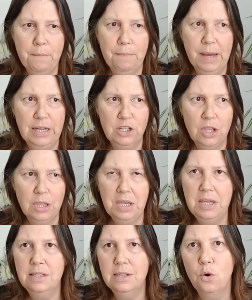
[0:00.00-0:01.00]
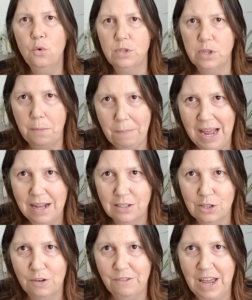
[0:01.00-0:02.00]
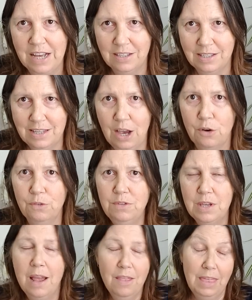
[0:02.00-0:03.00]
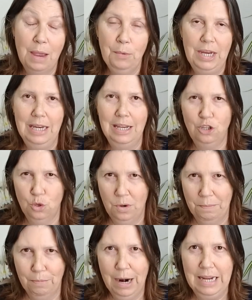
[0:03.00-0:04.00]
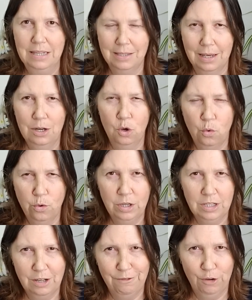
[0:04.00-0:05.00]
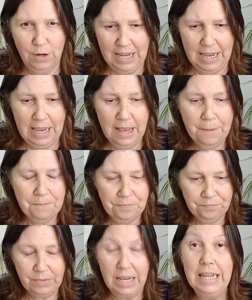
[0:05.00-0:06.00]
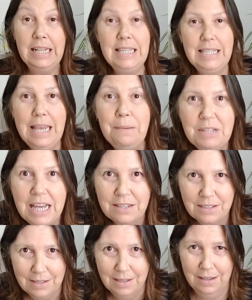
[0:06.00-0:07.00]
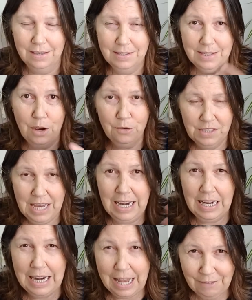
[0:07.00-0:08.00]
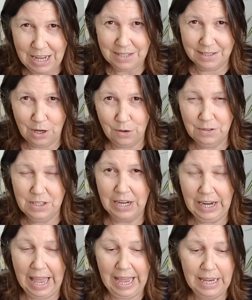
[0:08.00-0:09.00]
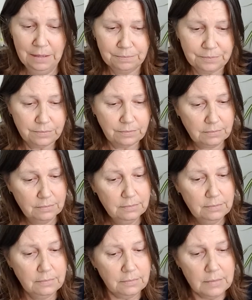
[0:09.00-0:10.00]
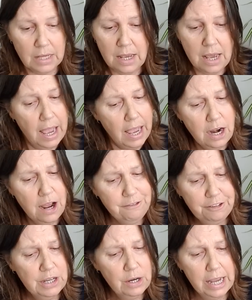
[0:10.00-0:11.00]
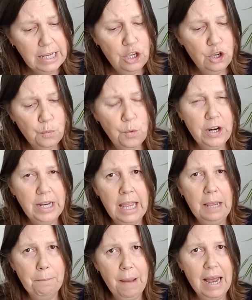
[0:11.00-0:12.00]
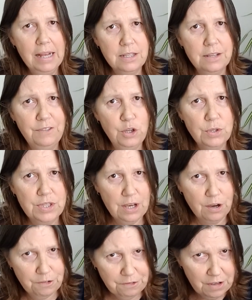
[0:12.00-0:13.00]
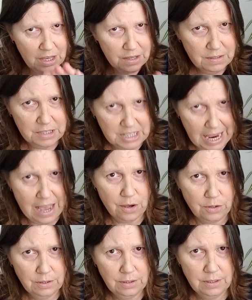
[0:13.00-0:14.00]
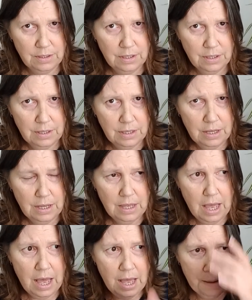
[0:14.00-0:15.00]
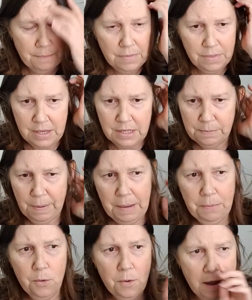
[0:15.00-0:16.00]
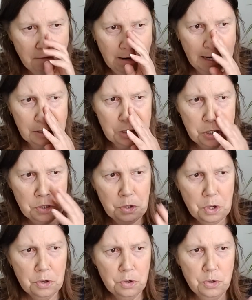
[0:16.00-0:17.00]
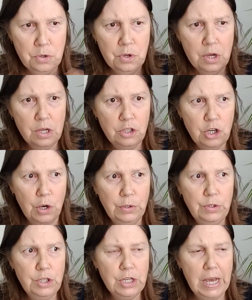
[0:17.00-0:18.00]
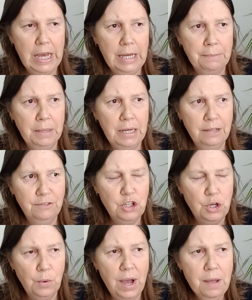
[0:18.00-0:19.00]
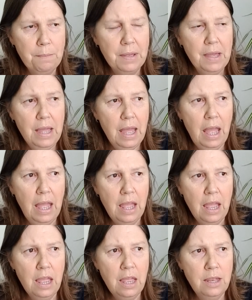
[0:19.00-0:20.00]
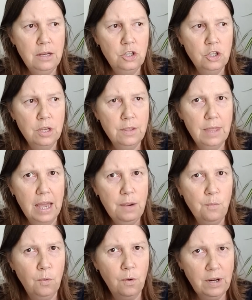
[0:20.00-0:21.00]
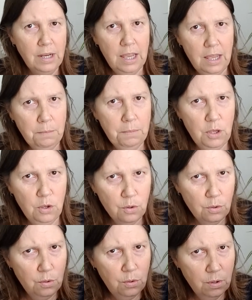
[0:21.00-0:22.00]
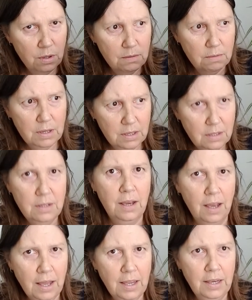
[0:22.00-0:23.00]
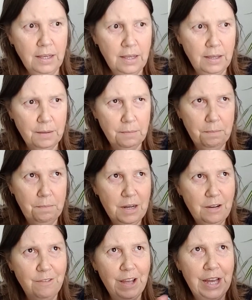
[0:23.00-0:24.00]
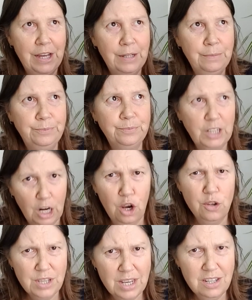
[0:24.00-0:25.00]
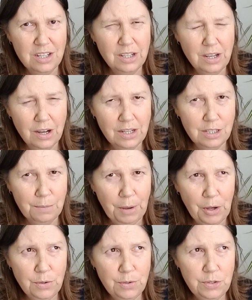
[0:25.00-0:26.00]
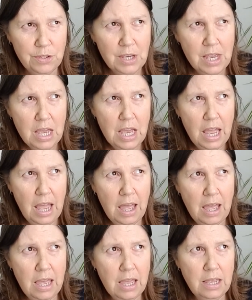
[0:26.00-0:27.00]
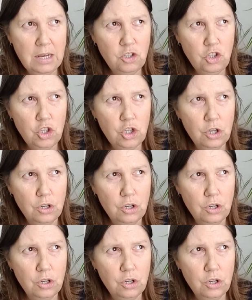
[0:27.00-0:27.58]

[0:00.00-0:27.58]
But these are also parts of ourselves that we need to embrace in order to fully accept our ourselves and love ourselves, okay? And I feel like you want to keep parts of yourself down. There's people around you who don't lift you up, and they want to keep you in a bit of a closet, I suppose. And